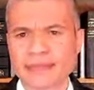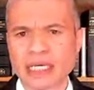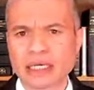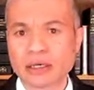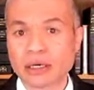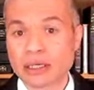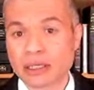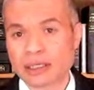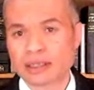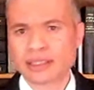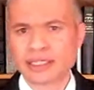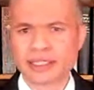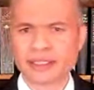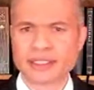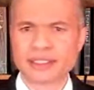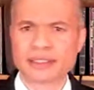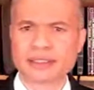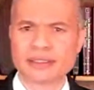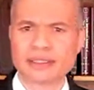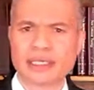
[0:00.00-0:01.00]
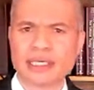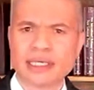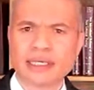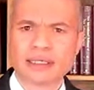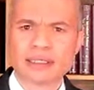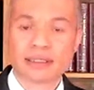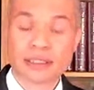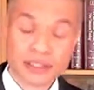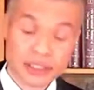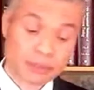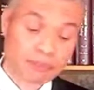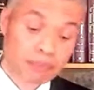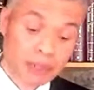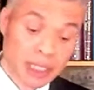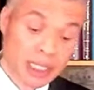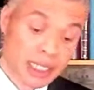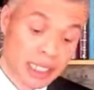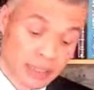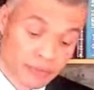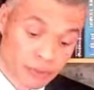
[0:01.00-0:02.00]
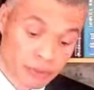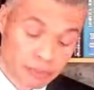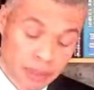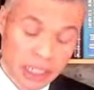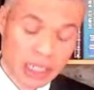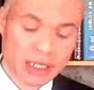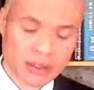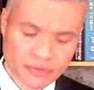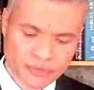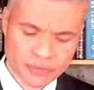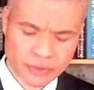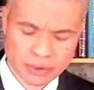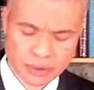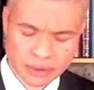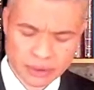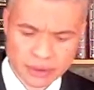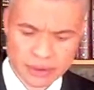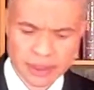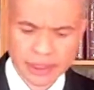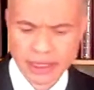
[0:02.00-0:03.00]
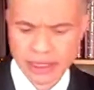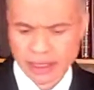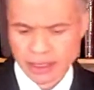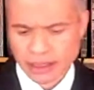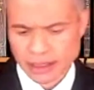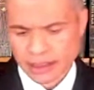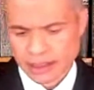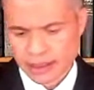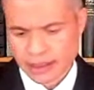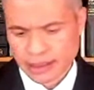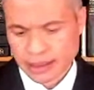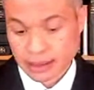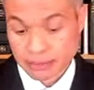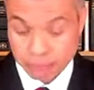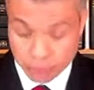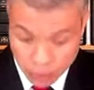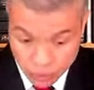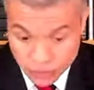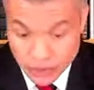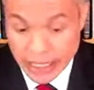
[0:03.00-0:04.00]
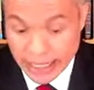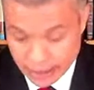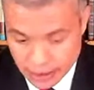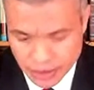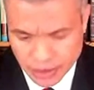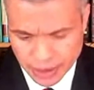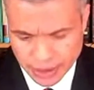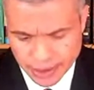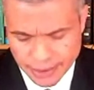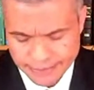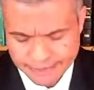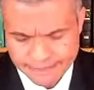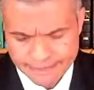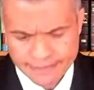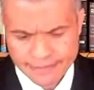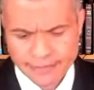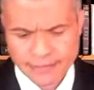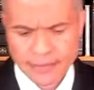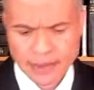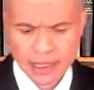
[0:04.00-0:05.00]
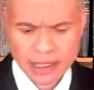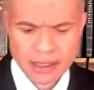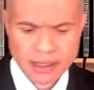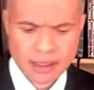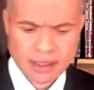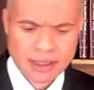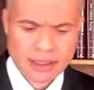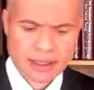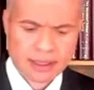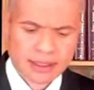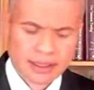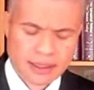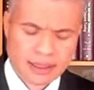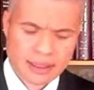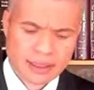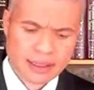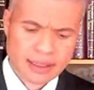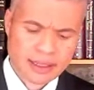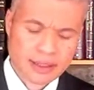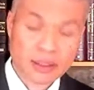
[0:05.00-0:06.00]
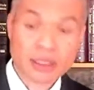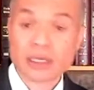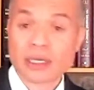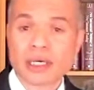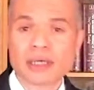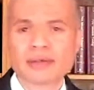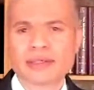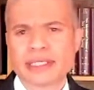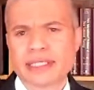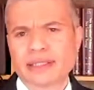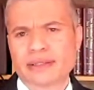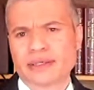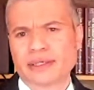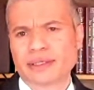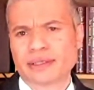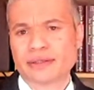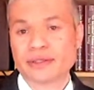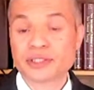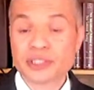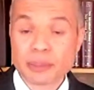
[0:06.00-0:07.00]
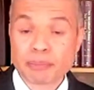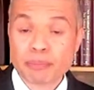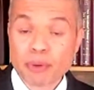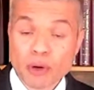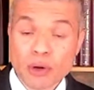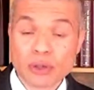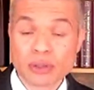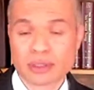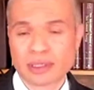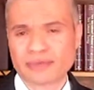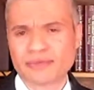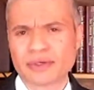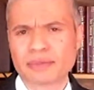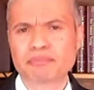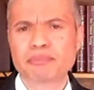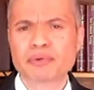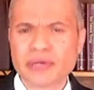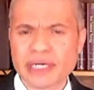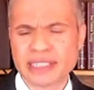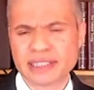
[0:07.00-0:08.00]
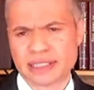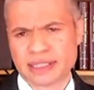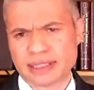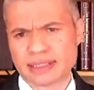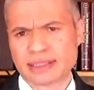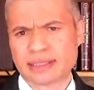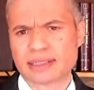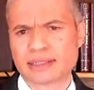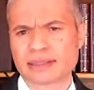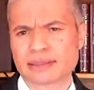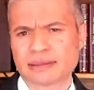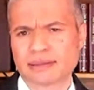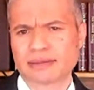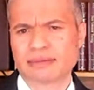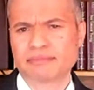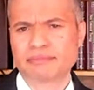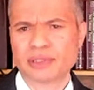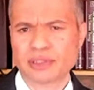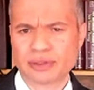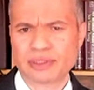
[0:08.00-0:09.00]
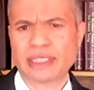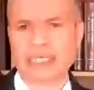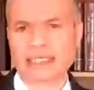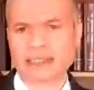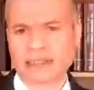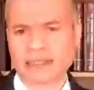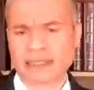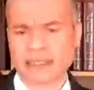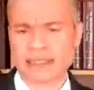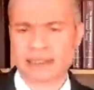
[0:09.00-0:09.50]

Not only the supply of a powerful protector, not only the support of a present protector